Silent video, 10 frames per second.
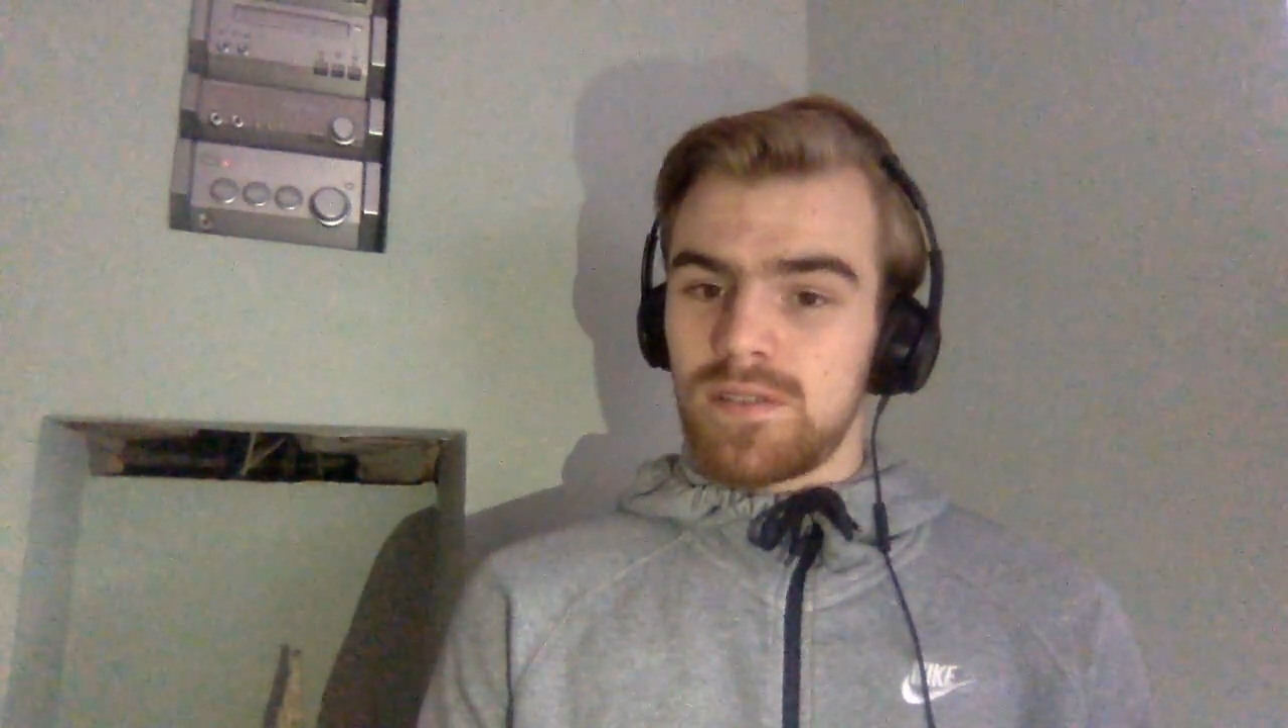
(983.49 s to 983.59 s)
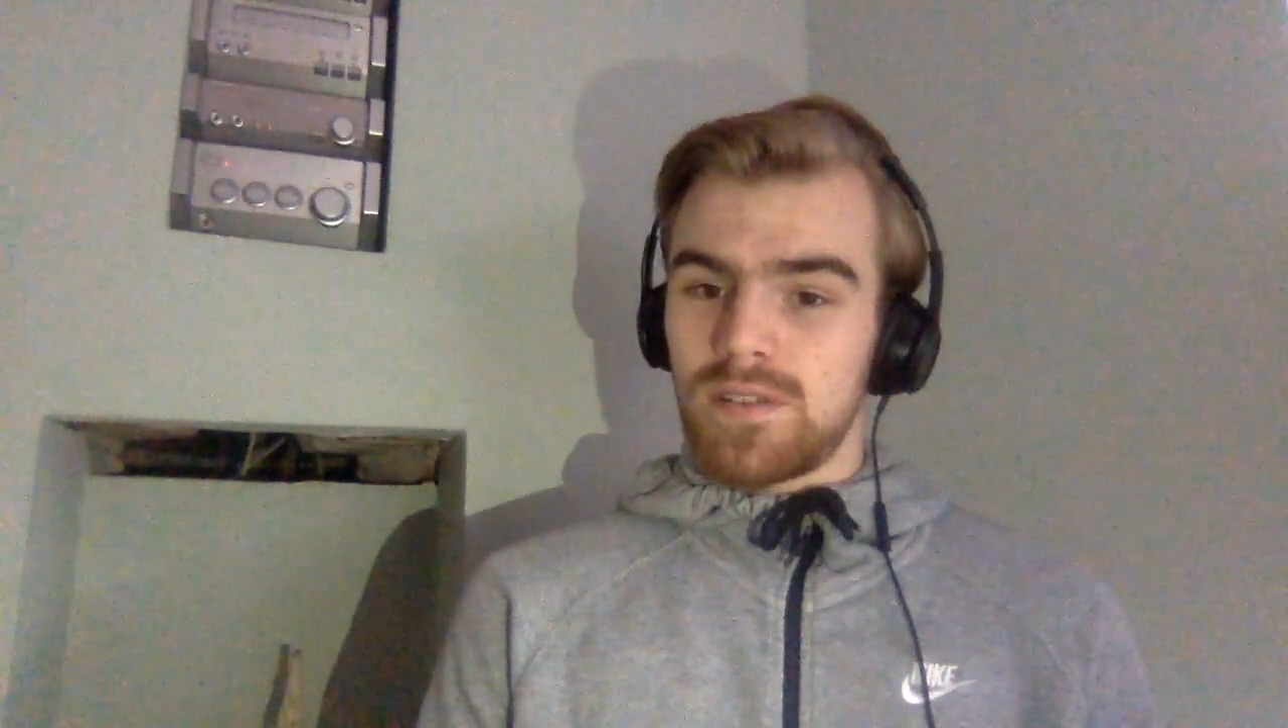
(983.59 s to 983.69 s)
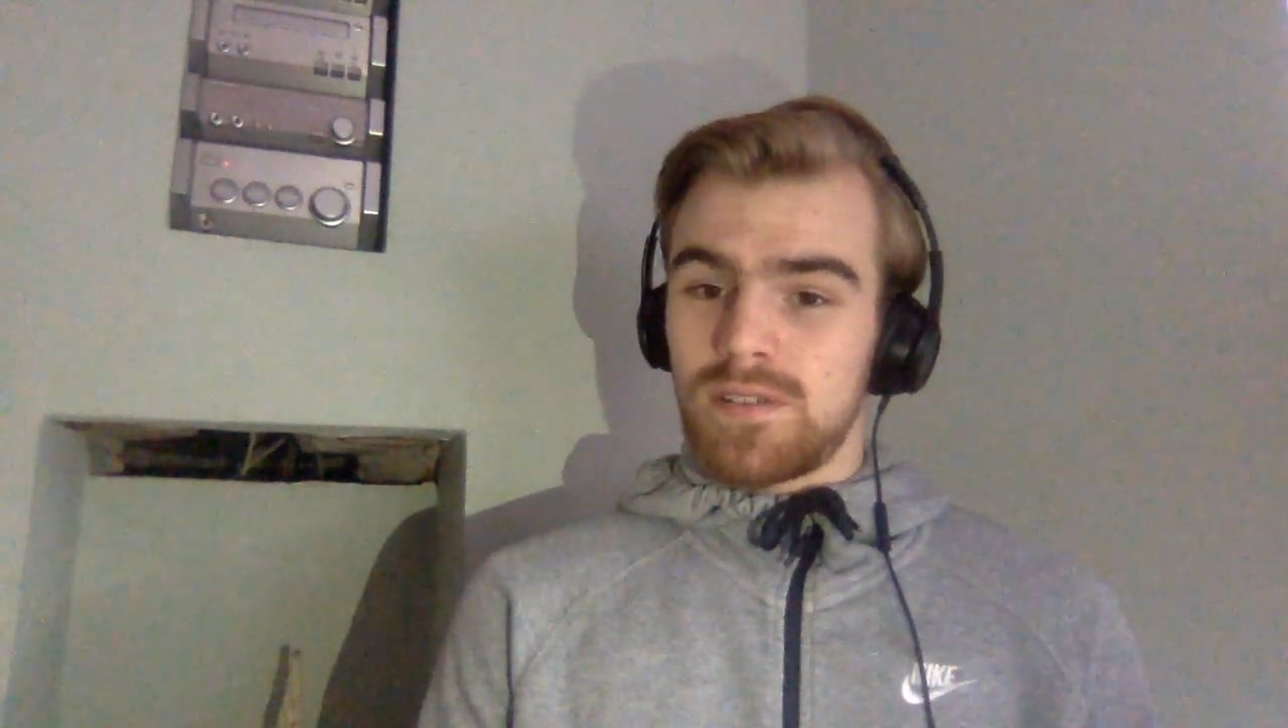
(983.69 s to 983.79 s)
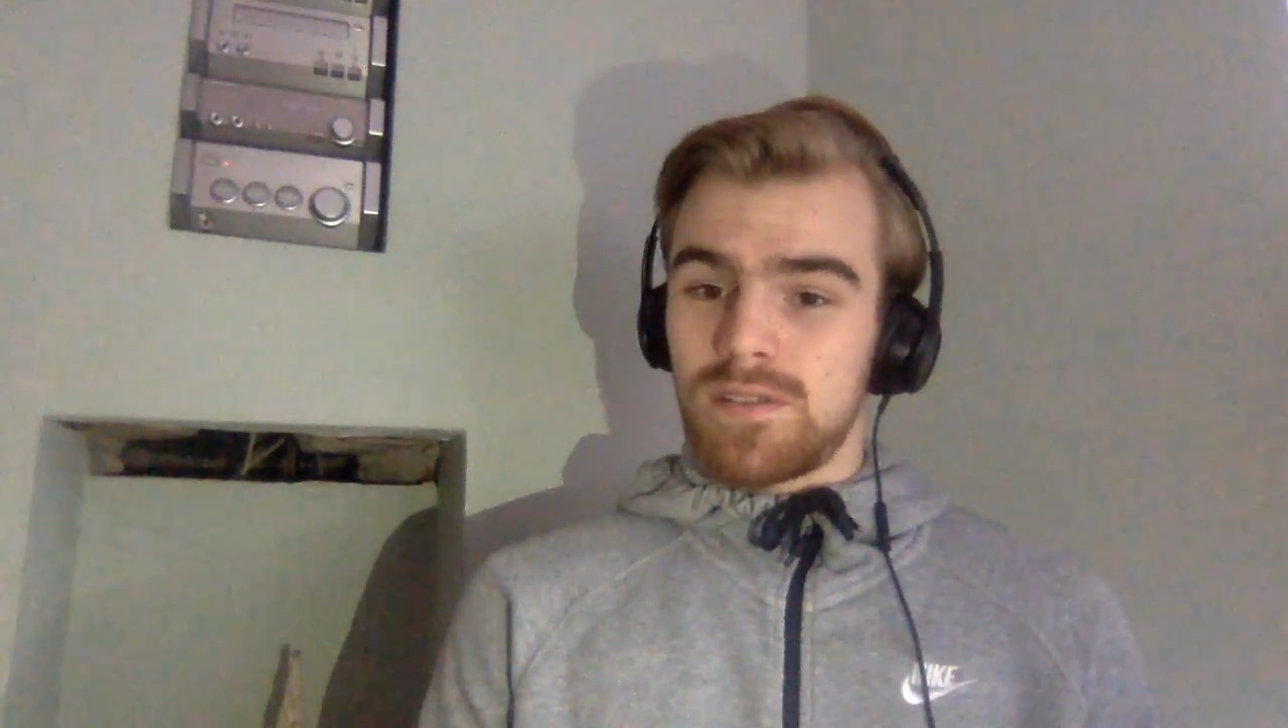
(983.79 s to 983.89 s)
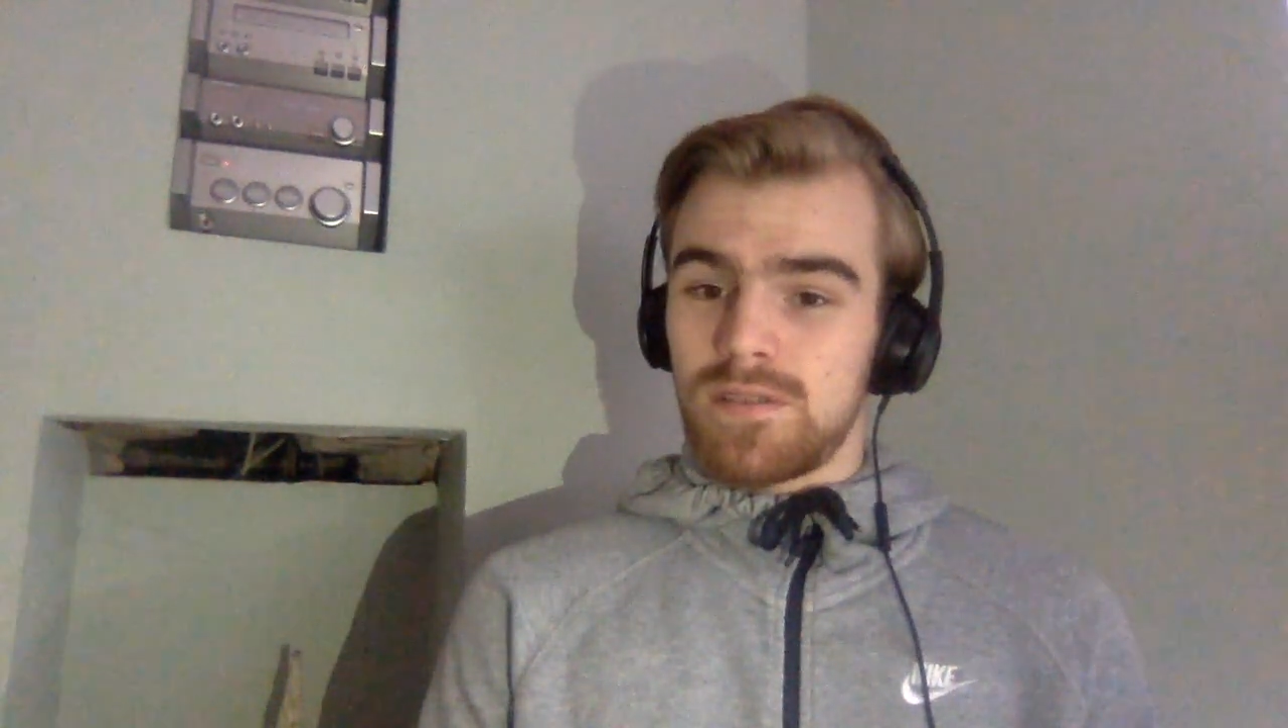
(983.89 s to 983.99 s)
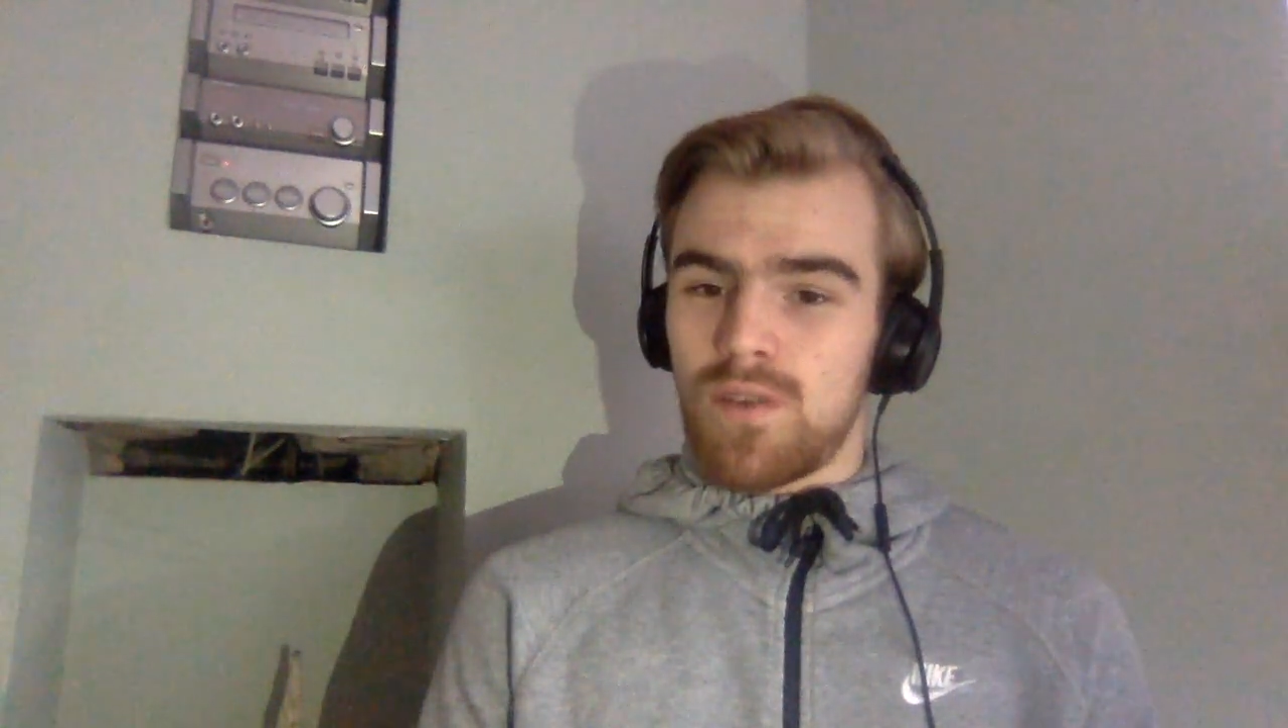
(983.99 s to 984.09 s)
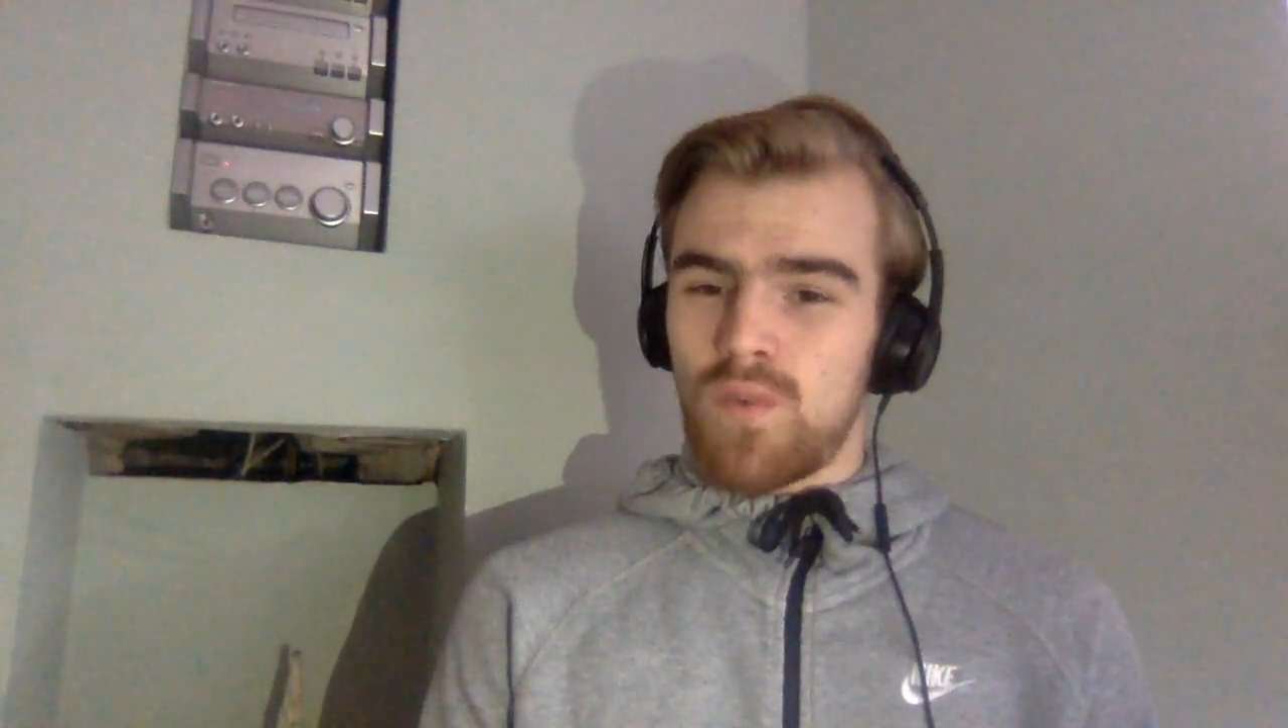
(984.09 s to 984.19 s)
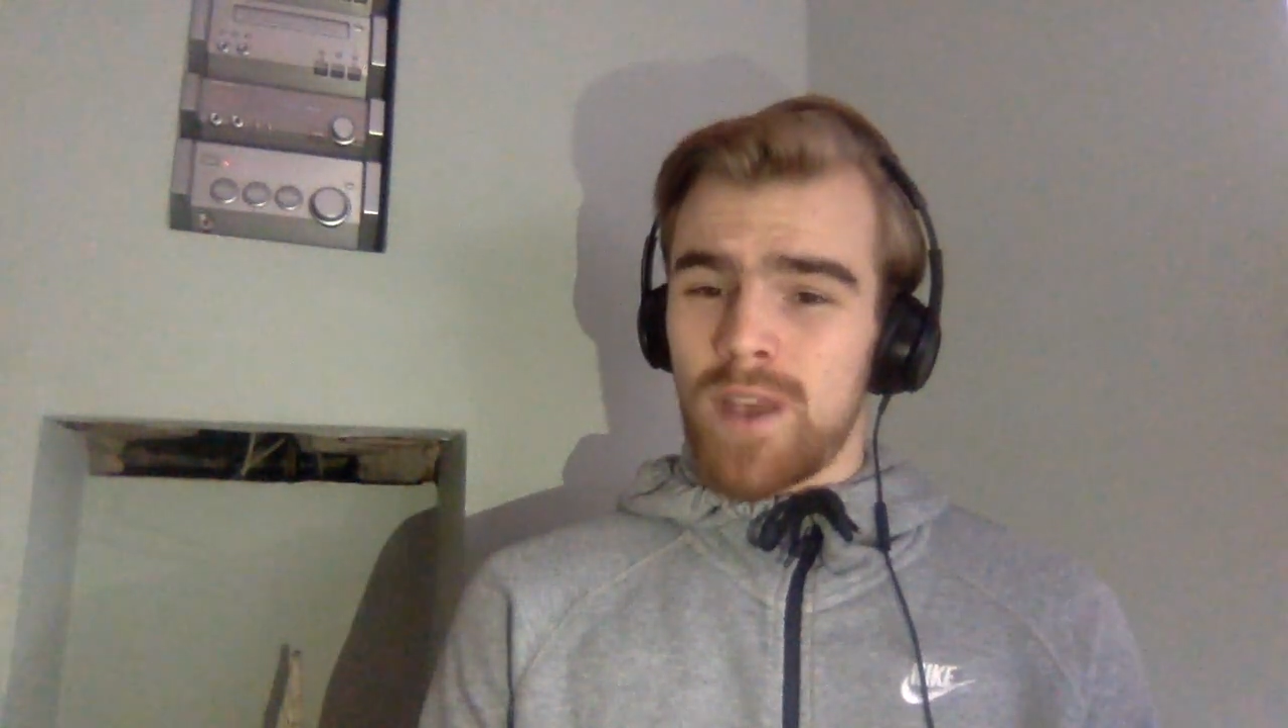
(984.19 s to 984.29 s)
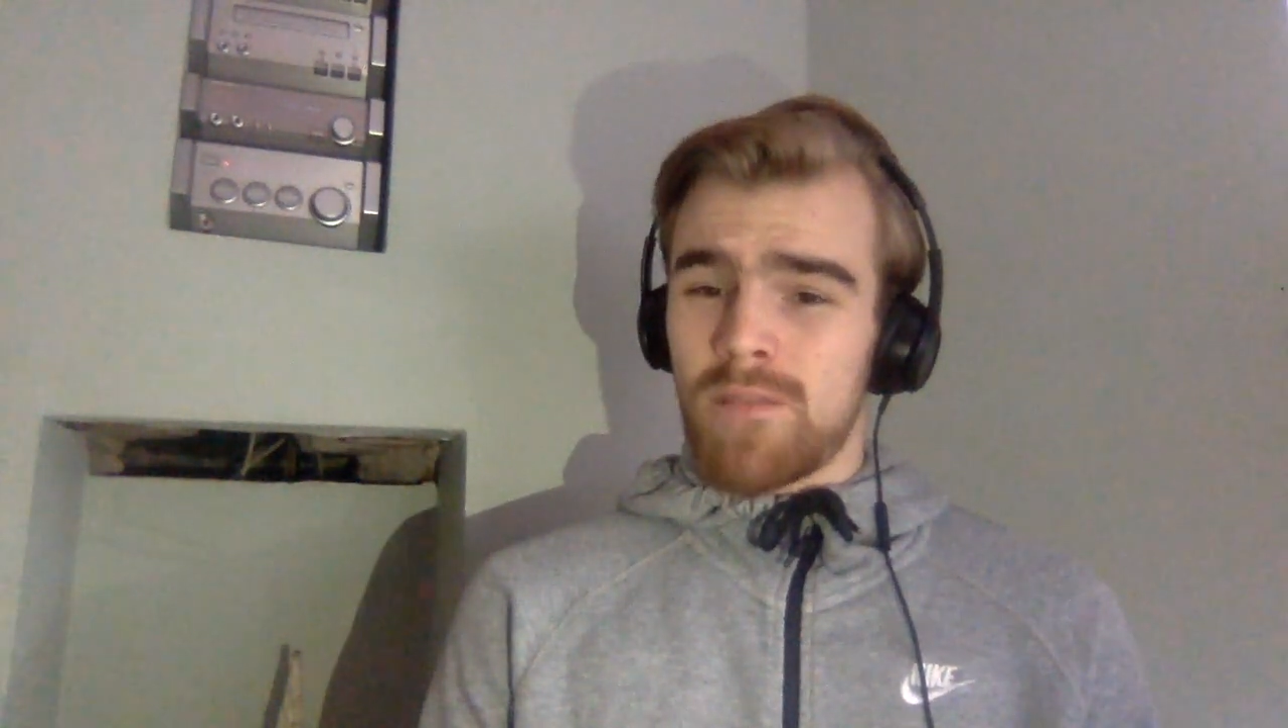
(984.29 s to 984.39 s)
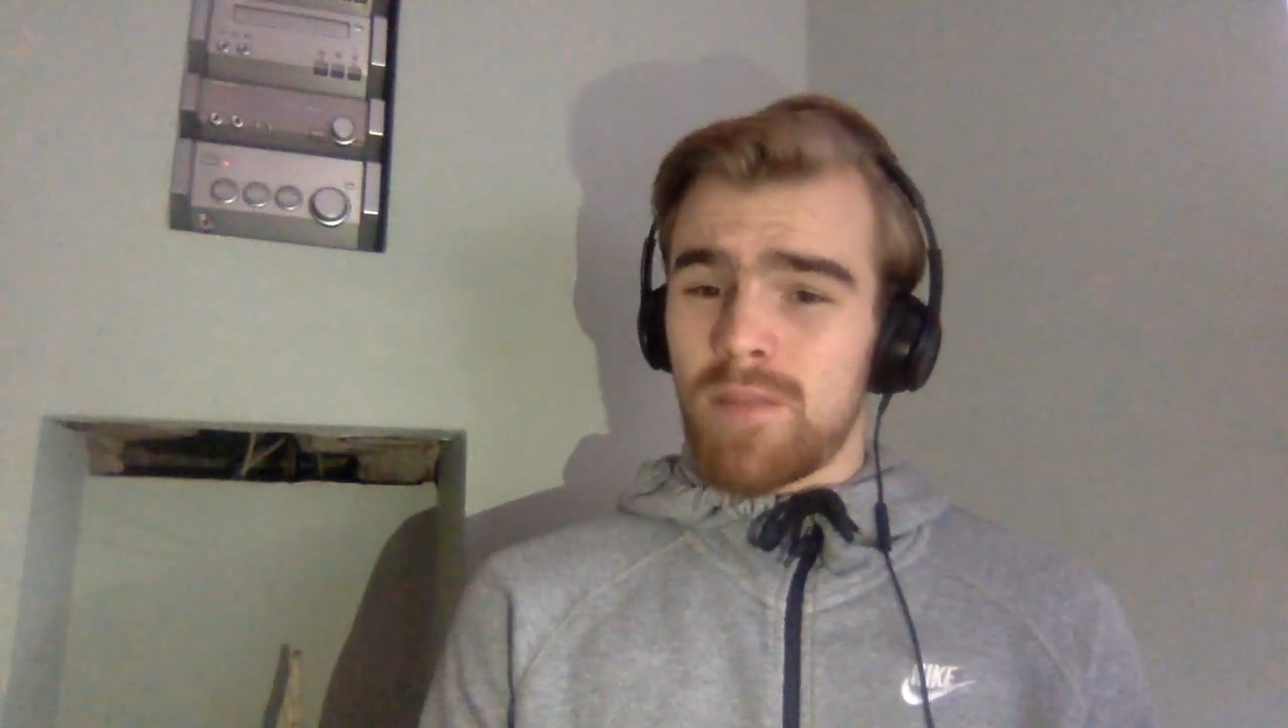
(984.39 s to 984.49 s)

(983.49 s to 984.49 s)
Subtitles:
as a wing